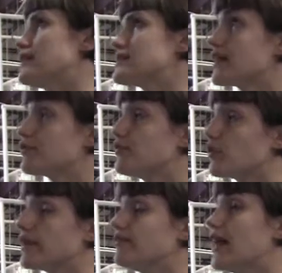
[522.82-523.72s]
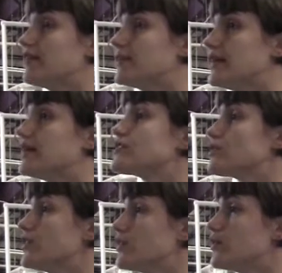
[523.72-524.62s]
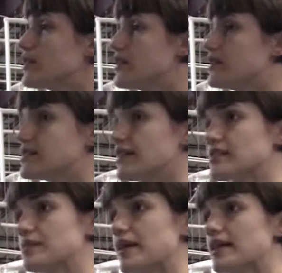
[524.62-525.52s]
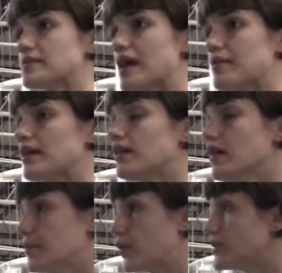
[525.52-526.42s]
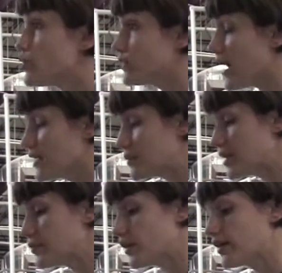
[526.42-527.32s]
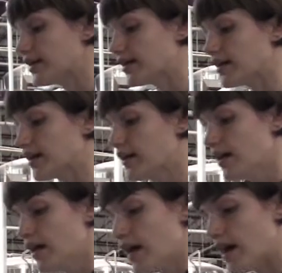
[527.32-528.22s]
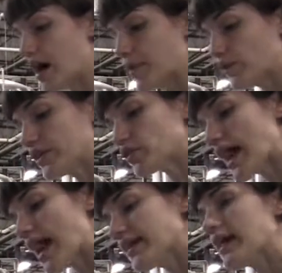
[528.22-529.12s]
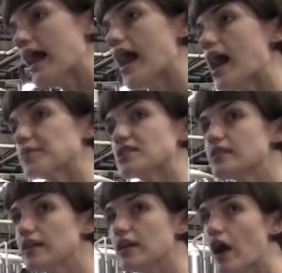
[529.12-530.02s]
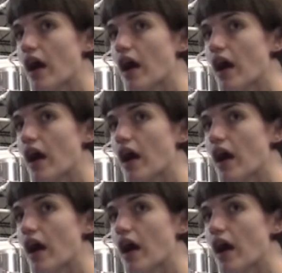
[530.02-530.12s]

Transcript: is like 45 minutes or 60 minutes maybe, but we do a 90-minute boil here. And when you're adding hops, the